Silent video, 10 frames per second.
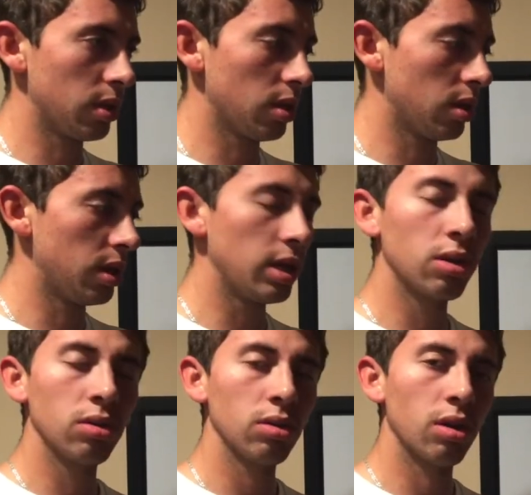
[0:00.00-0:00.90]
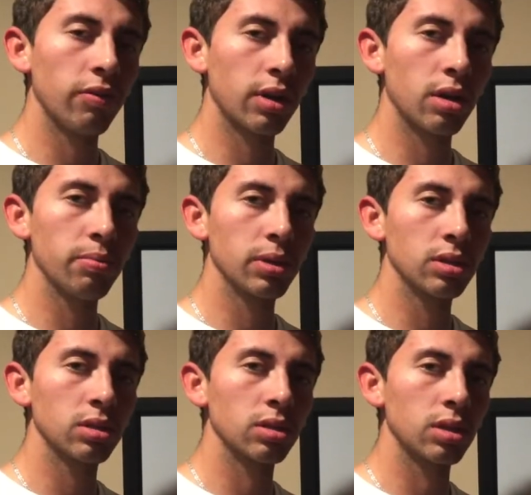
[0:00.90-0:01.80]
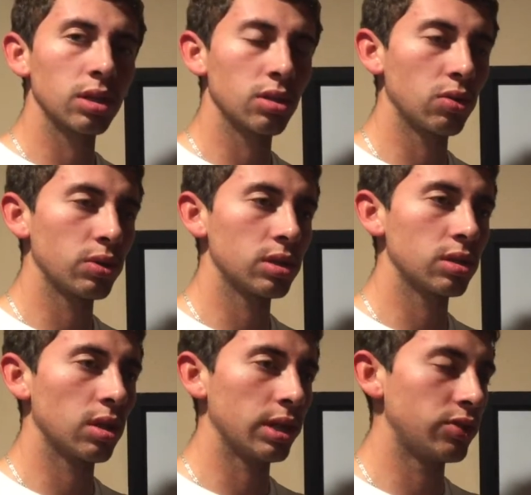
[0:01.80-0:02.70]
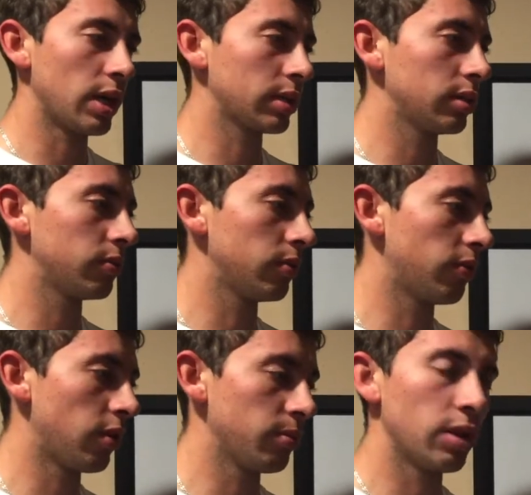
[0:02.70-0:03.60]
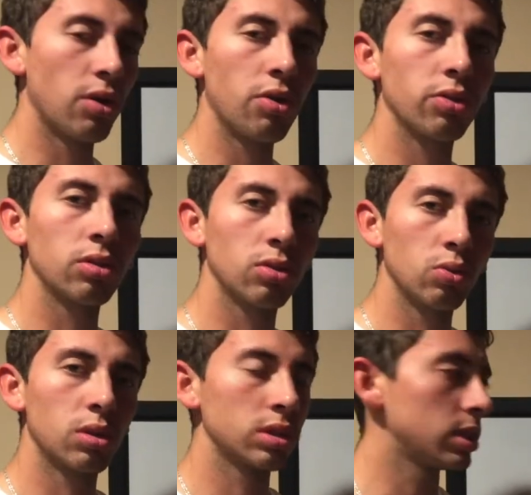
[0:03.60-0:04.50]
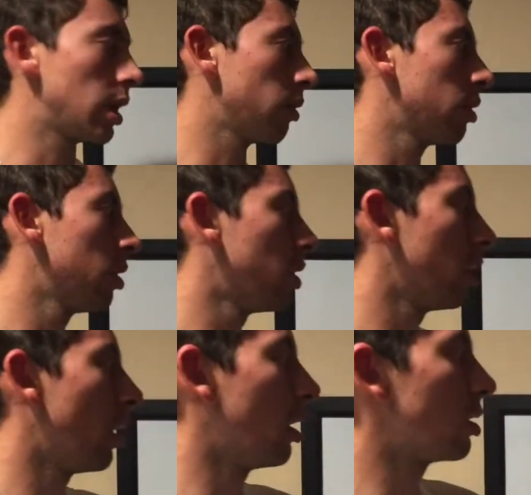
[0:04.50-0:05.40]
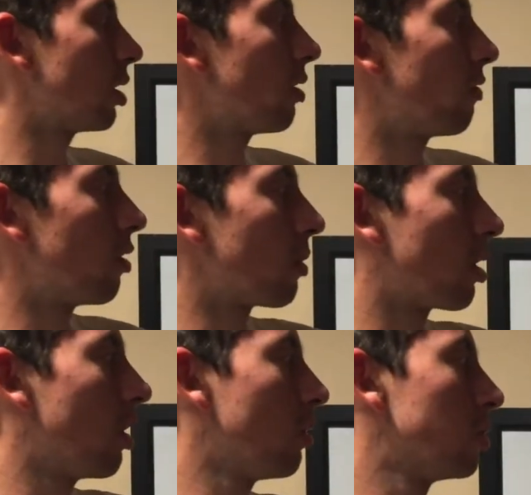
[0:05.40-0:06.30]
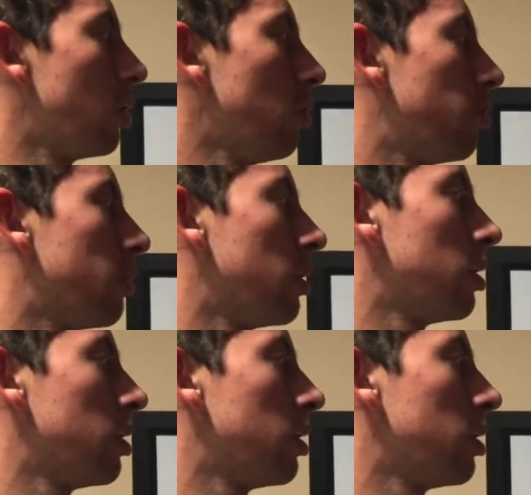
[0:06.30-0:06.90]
needle of a compass is always attracted from the north towards the south, and it's gonna form a closed loop,